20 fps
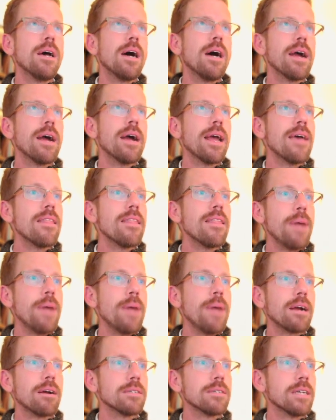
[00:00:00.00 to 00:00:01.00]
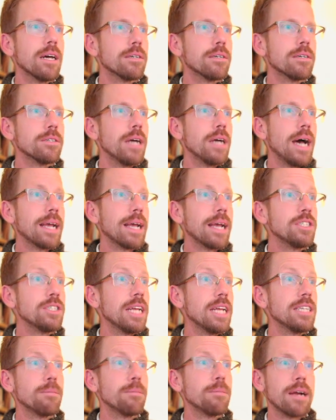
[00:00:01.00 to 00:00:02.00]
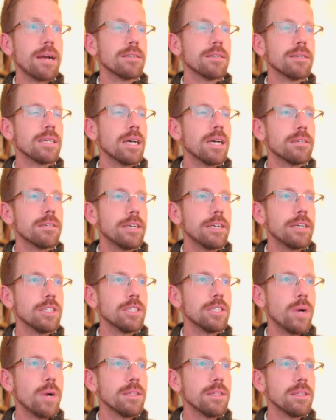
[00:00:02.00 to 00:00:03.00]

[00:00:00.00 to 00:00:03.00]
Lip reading: All right, and then the background color. I can change the background color here as well,